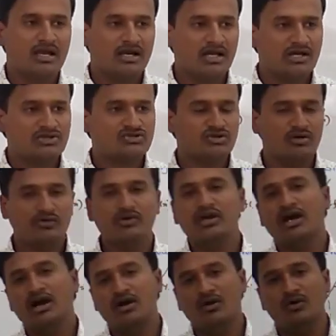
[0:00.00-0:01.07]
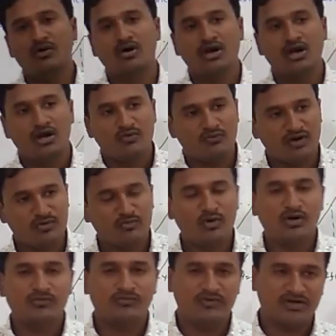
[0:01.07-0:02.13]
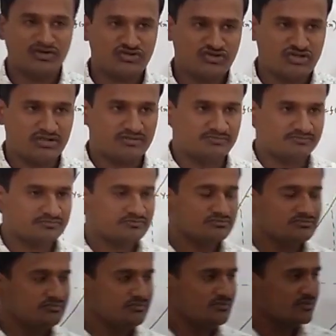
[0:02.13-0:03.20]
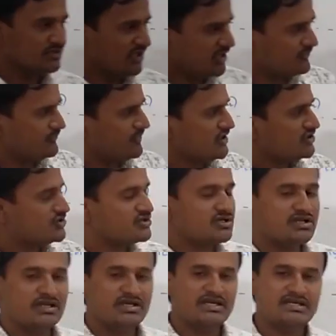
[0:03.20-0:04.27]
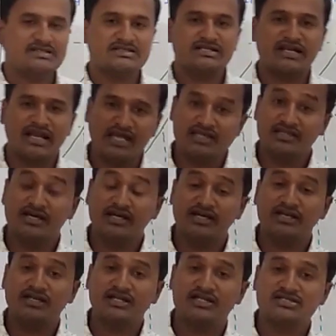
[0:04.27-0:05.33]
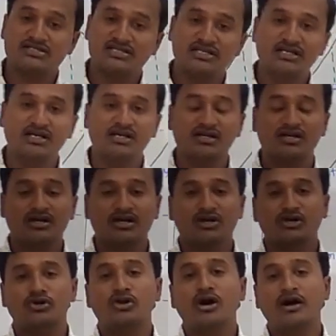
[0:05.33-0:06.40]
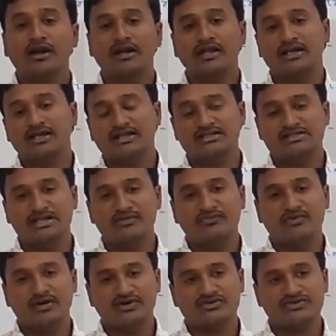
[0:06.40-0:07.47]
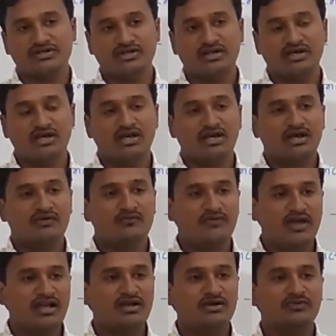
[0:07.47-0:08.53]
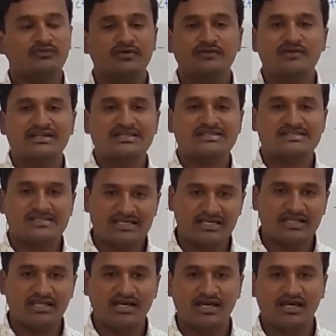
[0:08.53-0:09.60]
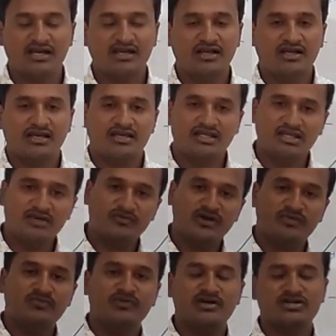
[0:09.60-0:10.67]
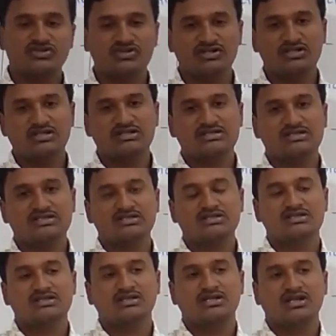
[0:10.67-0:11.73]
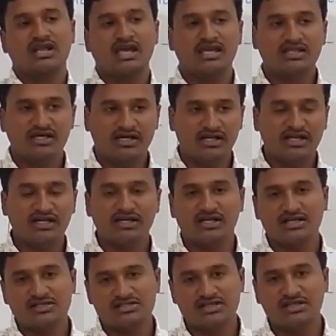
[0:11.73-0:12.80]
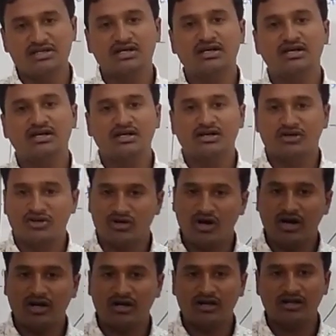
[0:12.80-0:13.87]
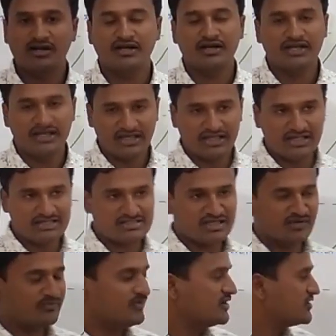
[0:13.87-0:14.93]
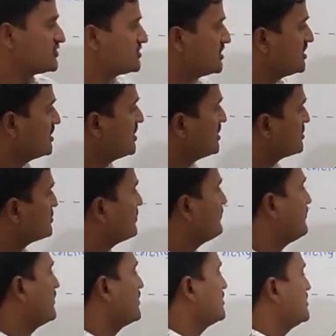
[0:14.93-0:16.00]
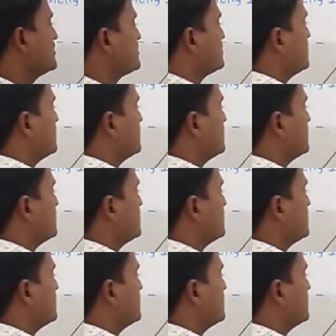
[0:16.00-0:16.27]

And also we have one more function, that function is neither increasing nor decreasing function. When we will say the given function is neither increasing nor decreasing function, so for this